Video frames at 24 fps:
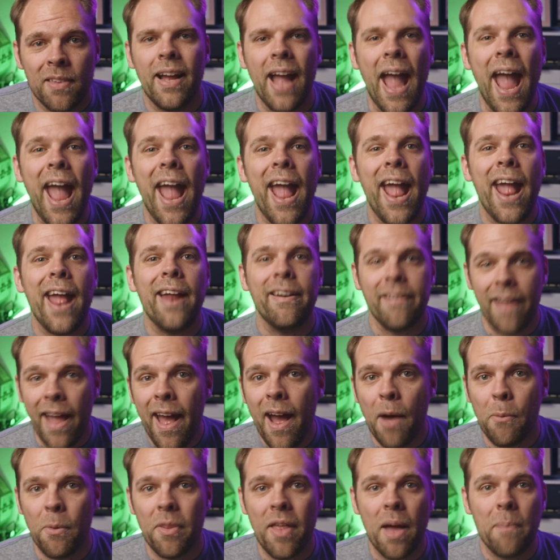And
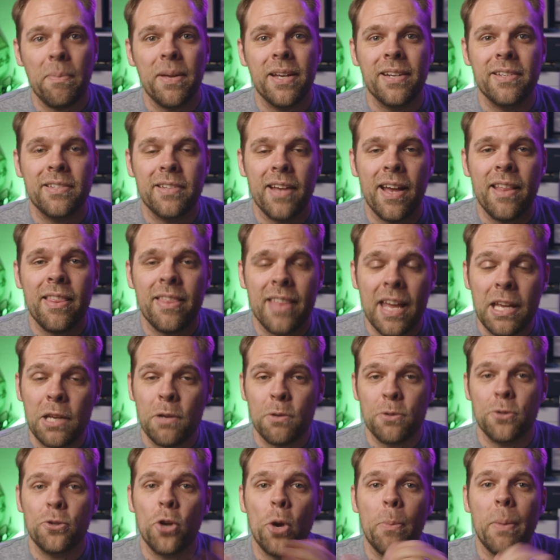yeah, with that being said, thank you
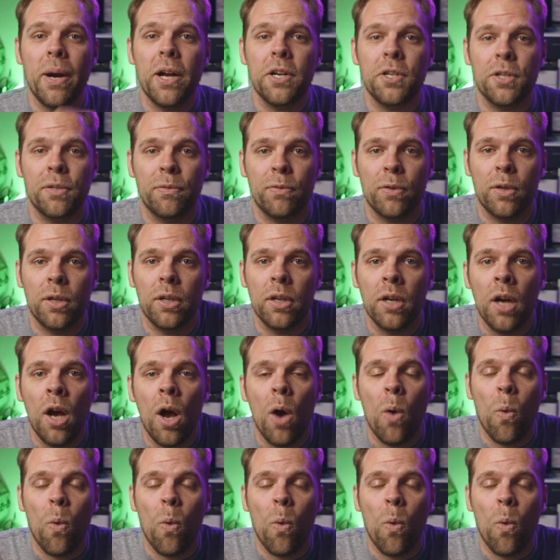so much for